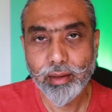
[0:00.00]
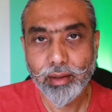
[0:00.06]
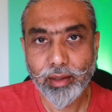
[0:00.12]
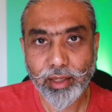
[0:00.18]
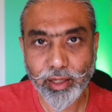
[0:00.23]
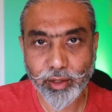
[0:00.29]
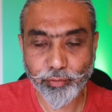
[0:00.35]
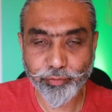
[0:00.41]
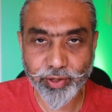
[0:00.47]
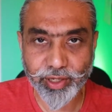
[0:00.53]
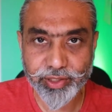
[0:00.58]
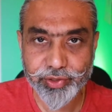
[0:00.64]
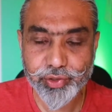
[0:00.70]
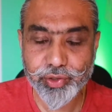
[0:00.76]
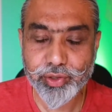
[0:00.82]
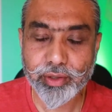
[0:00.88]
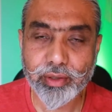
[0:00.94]
Hello
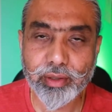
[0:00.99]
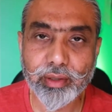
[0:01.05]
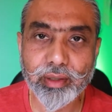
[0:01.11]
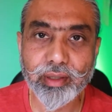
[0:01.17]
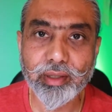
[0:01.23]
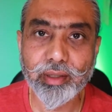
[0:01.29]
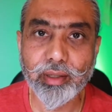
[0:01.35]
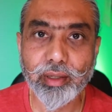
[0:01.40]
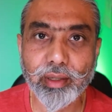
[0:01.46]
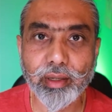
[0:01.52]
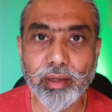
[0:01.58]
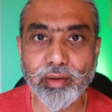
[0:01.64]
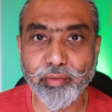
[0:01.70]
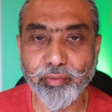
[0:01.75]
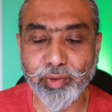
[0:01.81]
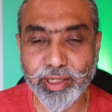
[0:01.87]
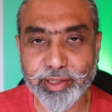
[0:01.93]
friends,
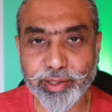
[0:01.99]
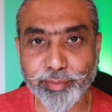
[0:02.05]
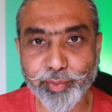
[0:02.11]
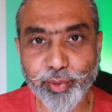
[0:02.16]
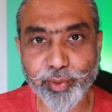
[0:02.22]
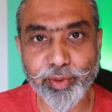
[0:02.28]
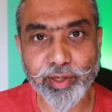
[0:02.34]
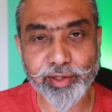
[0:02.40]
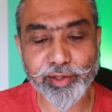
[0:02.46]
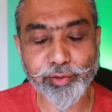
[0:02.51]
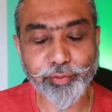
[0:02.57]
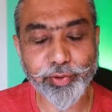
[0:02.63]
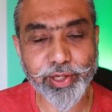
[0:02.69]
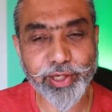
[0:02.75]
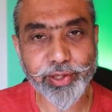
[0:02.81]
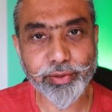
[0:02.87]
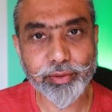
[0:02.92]
welcome to another
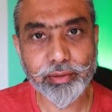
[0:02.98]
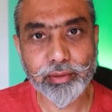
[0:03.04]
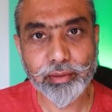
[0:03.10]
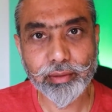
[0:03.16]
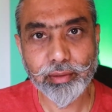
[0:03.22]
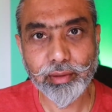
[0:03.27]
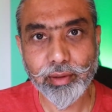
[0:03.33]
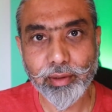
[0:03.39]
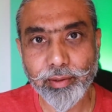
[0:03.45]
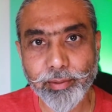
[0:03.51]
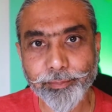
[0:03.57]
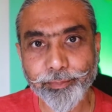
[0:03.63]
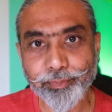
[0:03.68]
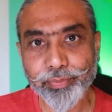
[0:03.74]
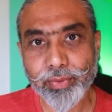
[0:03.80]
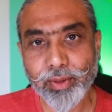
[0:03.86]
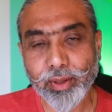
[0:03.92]
video.
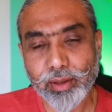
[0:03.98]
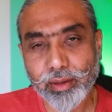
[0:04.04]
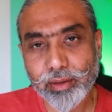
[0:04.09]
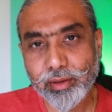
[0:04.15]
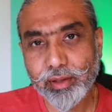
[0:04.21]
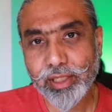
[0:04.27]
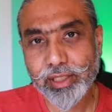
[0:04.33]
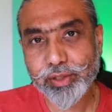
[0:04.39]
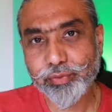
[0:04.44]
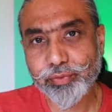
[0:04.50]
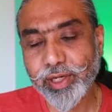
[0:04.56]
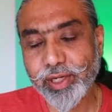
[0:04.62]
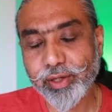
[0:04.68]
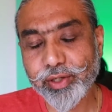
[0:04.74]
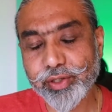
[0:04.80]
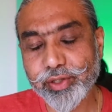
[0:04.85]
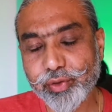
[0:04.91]
This
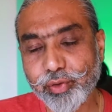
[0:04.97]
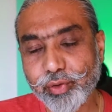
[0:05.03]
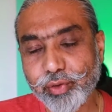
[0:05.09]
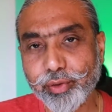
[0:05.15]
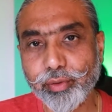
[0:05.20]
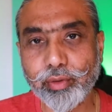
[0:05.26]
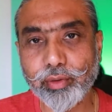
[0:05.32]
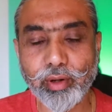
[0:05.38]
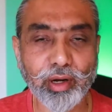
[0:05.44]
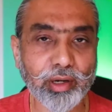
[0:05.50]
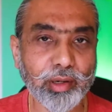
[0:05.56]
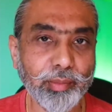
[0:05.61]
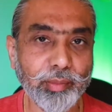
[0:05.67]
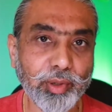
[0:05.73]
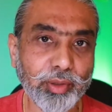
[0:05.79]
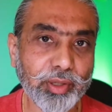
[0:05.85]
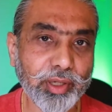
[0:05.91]
video is going to talk
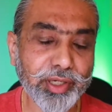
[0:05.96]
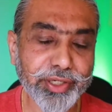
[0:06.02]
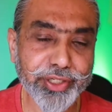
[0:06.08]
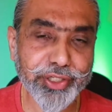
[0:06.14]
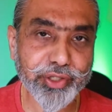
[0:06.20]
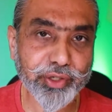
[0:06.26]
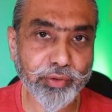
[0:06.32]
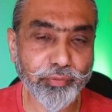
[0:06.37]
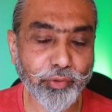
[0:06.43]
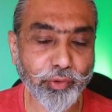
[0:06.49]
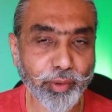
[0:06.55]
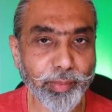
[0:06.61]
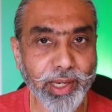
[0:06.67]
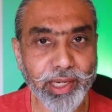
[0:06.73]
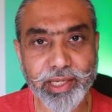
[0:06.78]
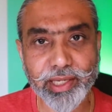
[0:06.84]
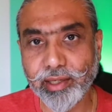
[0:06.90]
about conditional
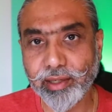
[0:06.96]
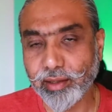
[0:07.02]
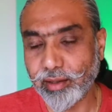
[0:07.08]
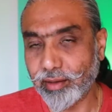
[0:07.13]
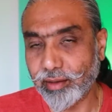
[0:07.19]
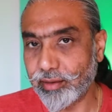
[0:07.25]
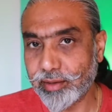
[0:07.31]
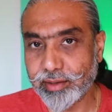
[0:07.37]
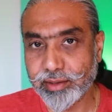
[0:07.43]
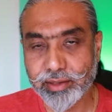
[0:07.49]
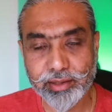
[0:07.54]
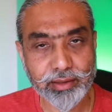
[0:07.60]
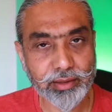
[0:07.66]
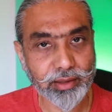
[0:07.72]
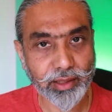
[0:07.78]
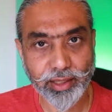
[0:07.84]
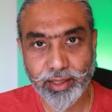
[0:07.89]
formatting, colors
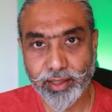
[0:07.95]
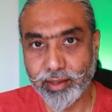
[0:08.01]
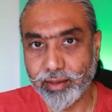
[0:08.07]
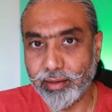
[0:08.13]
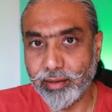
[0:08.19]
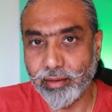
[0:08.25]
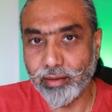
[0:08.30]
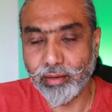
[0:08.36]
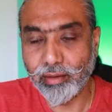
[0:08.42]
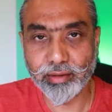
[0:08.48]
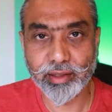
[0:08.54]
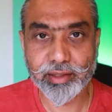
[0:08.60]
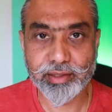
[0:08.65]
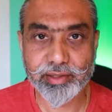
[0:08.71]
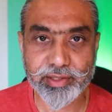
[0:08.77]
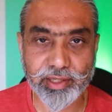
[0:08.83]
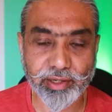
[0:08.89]
and all
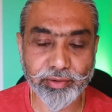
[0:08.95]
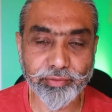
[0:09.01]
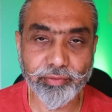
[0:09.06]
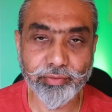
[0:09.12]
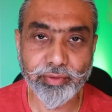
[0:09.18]
that stuff.